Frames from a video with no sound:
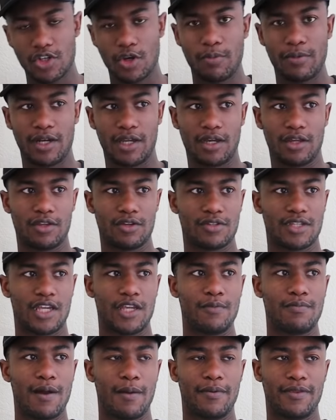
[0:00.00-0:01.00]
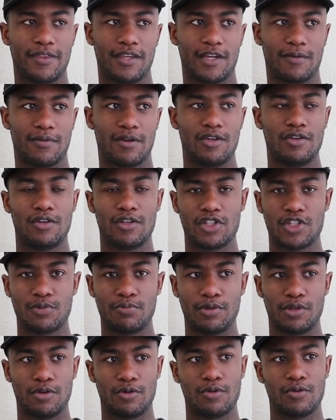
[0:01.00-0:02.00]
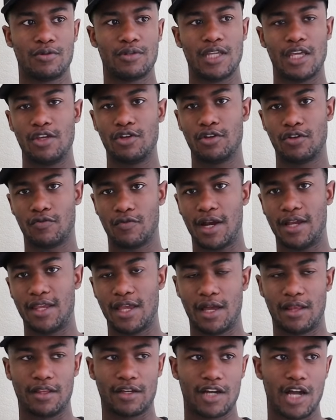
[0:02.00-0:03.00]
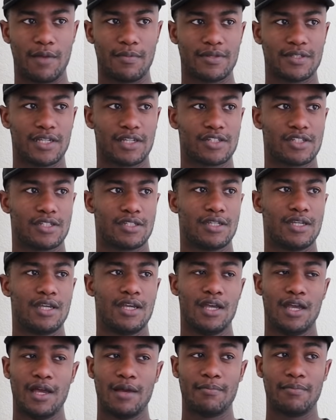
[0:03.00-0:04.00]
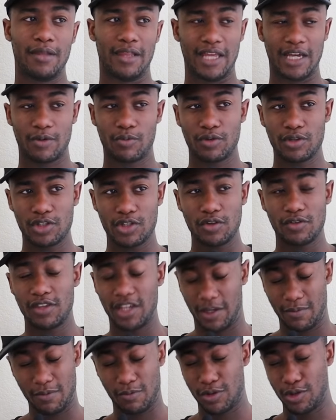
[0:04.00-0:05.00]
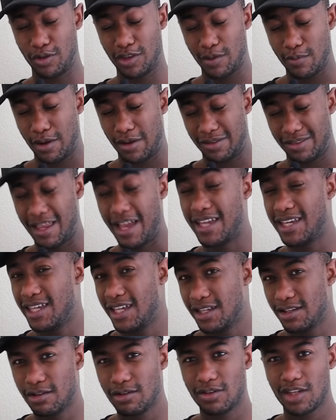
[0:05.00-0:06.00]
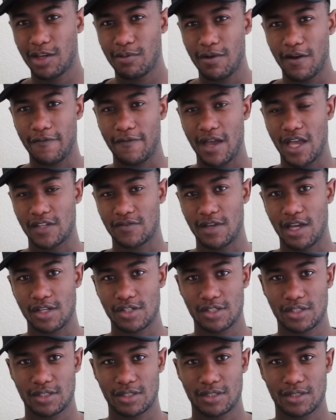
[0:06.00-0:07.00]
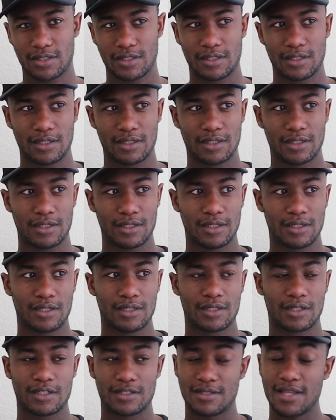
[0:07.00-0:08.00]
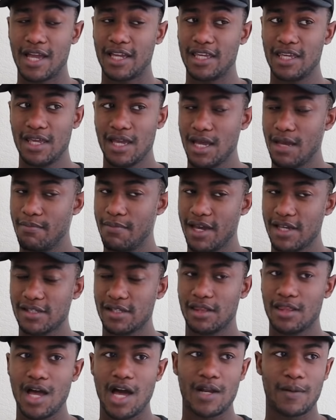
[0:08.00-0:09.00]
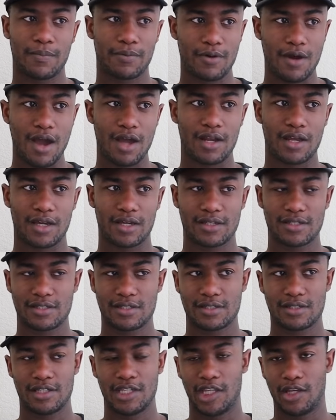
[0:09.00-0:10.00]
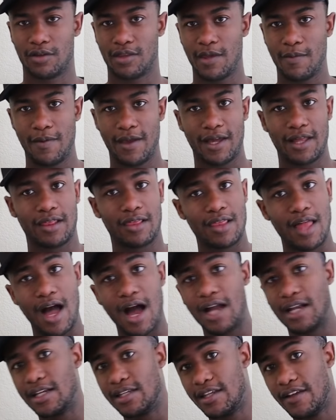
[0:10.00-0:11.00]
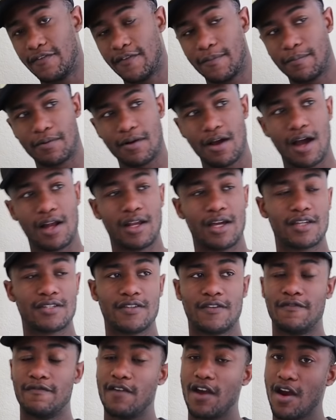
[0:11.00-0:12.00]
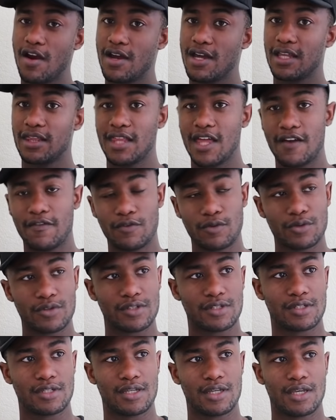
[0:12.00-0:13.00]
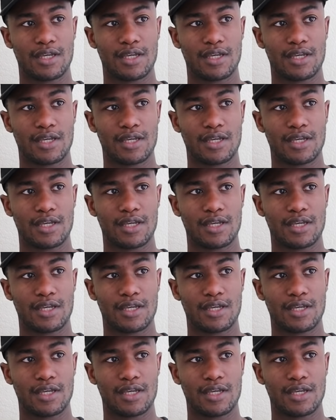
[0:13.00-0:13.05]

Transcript: so many others that you probably think about, you can spew, that you can write down in the comment section. But like, what do you think about when you think about Nike? Do you think about fast fashion? Because Nike makes a lot of products, you know, they make a lot of different products of varying levels,